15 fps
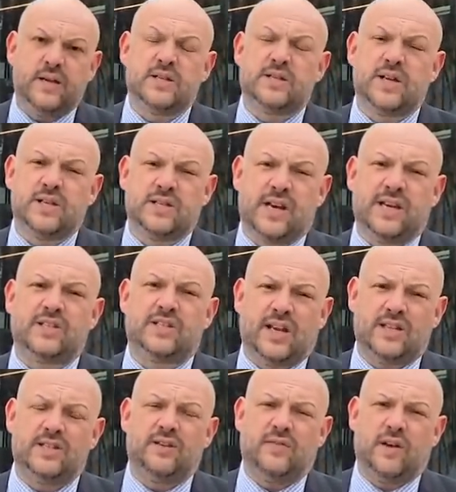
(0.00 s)
This is an
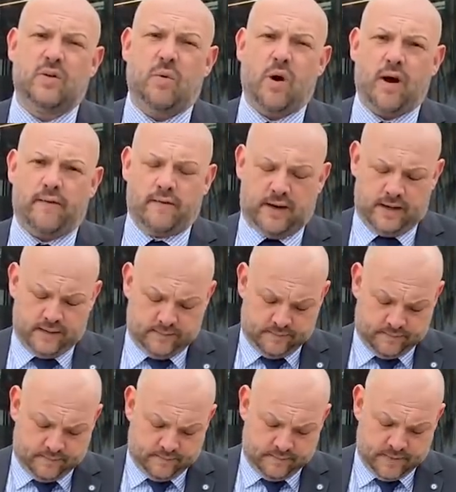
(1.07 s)
extensive inquiry
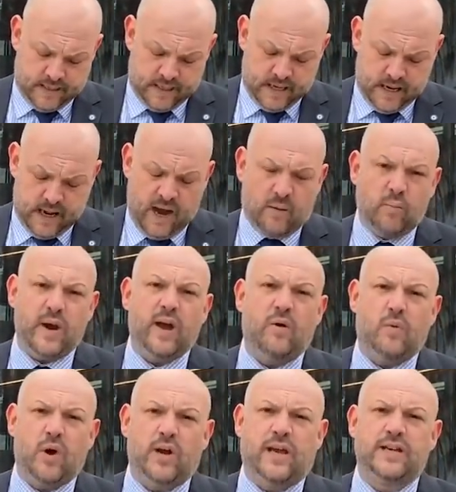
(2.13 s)
and we
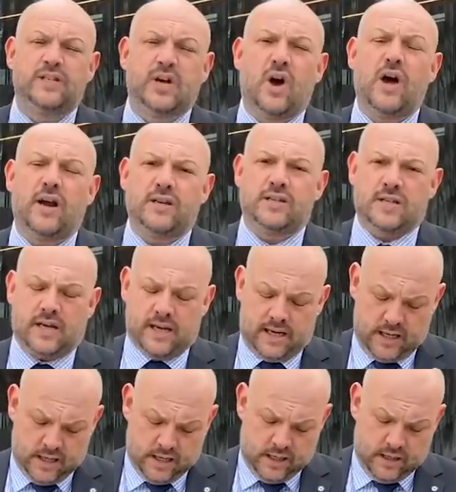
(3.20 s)
are working
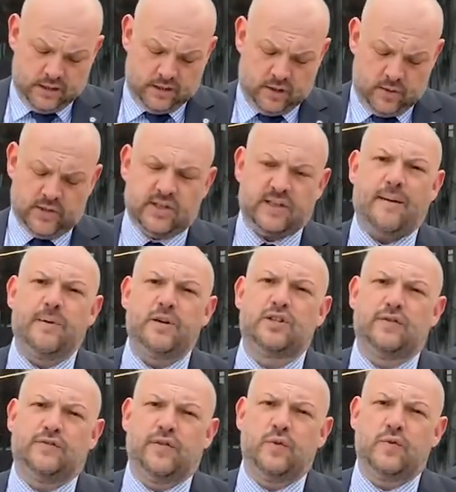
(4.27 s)
tirelessly to establish
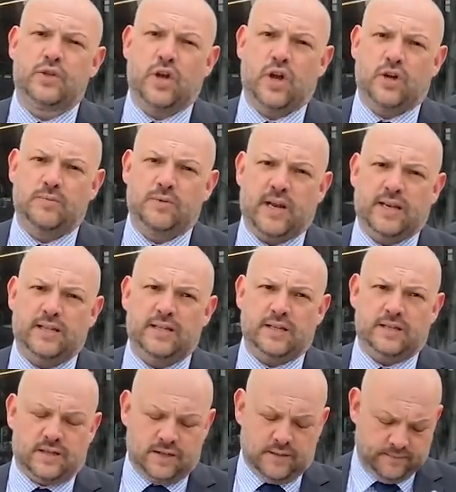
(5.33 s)
the full
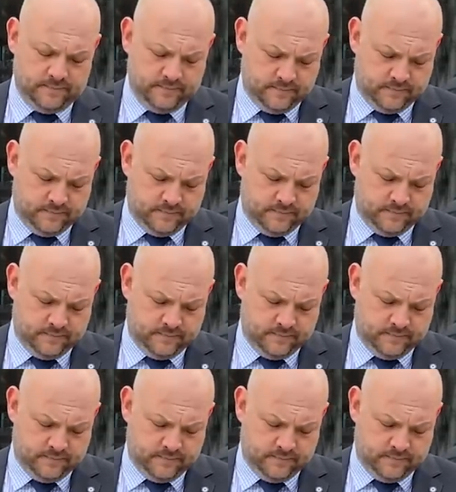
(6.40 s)
circumstances.